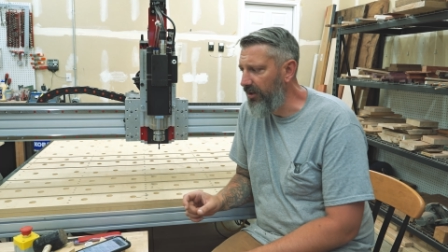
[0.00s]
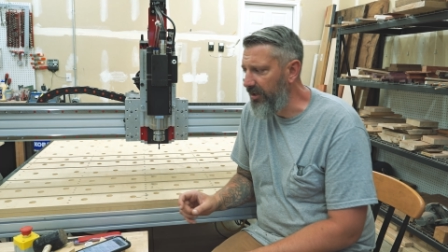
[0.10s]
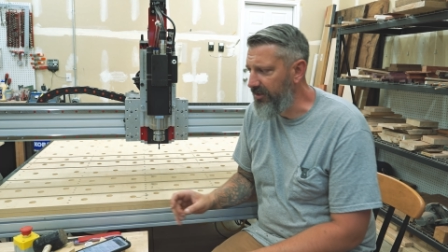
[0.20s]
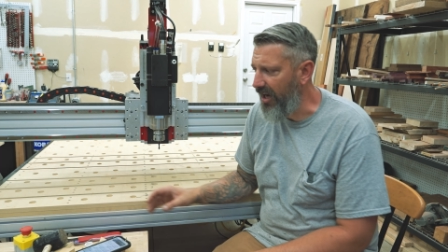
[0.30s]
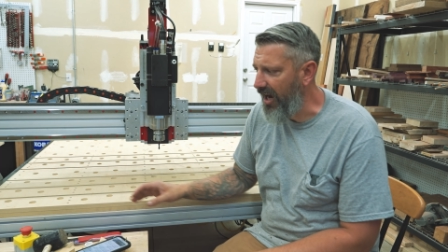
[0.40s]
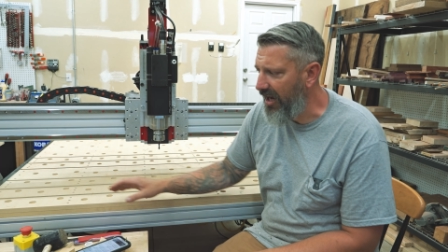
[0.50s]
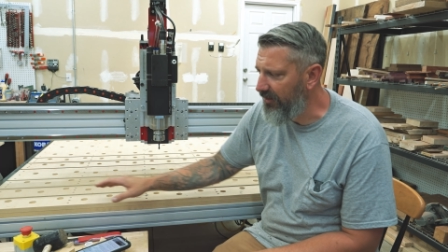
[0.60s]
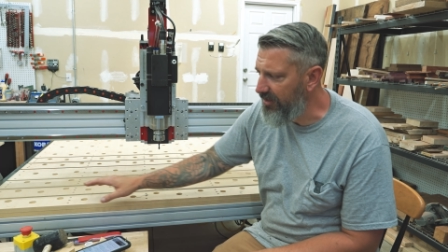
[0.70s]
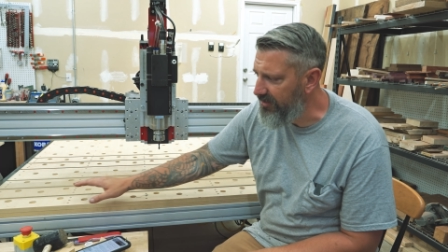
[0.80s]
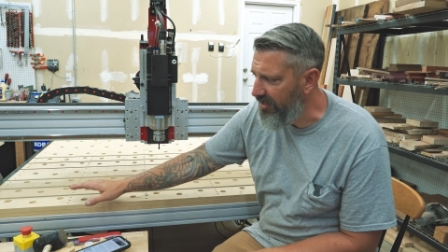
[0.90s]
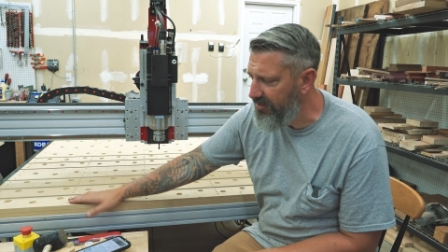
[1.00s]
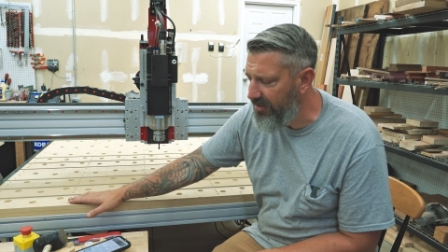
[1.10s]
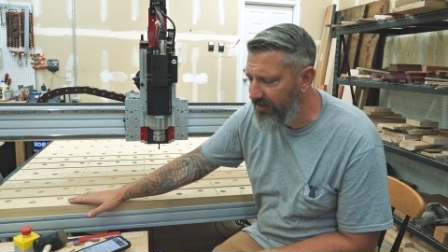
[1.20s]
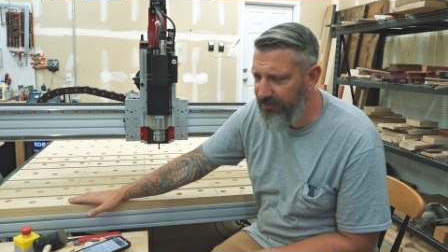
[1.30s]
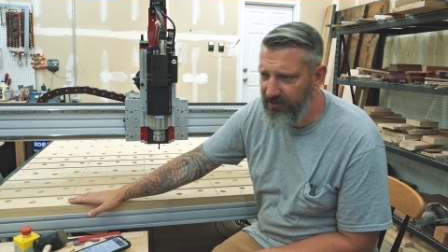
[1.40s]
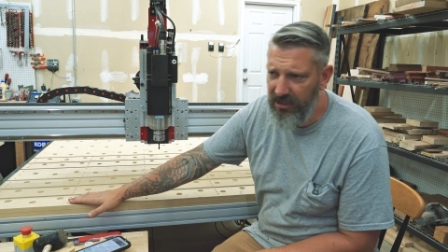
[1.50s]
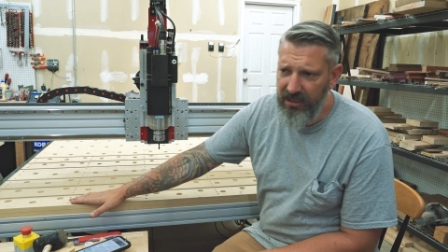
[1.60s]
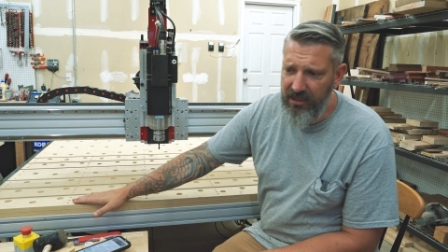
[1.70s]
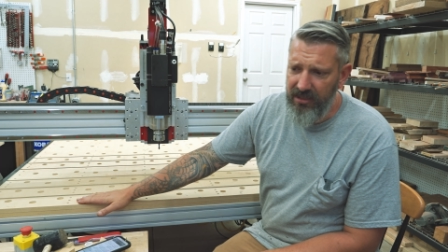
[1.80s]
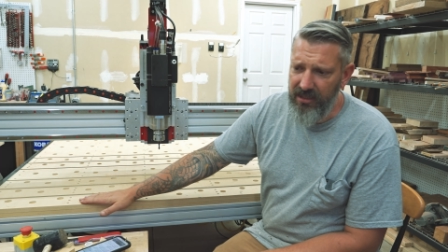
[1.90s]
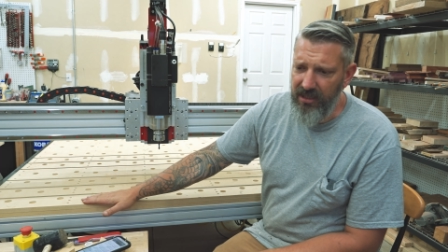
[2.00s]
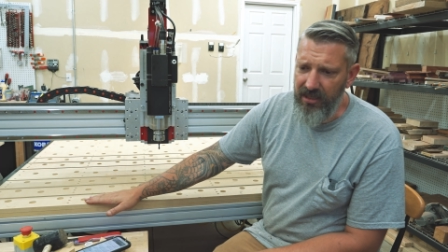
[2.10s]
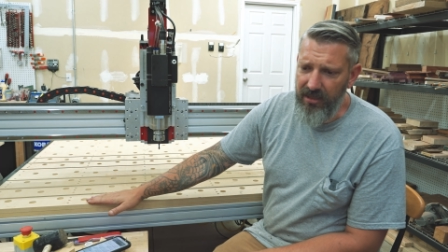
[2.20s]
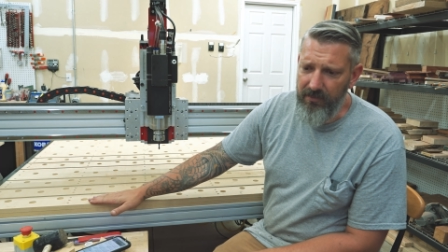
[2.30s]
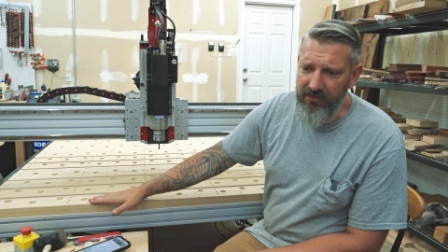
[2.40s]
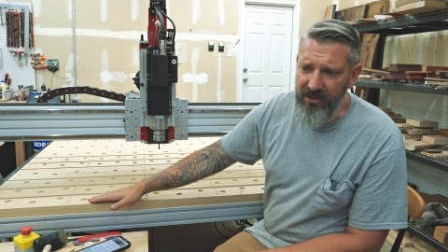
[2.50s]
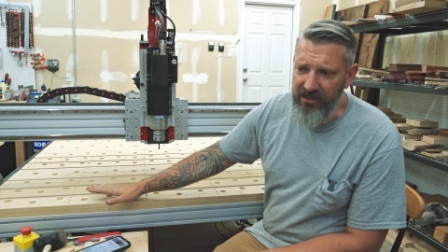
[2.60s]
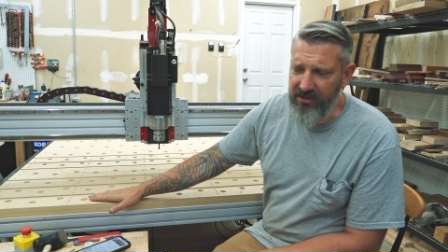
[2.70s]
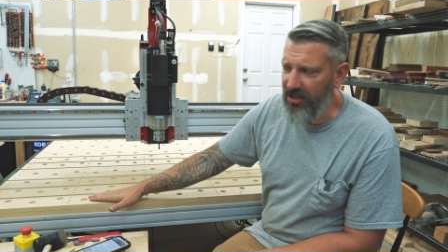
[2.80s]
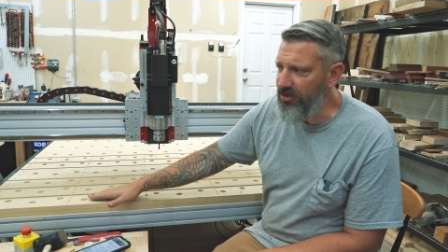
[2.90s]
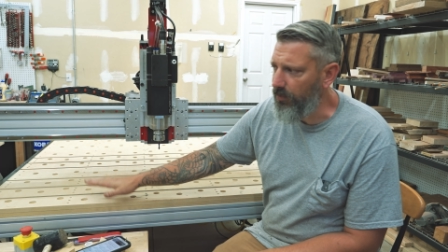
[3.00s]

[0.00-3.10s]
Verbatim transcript: It's highly sensitive um, to the touch.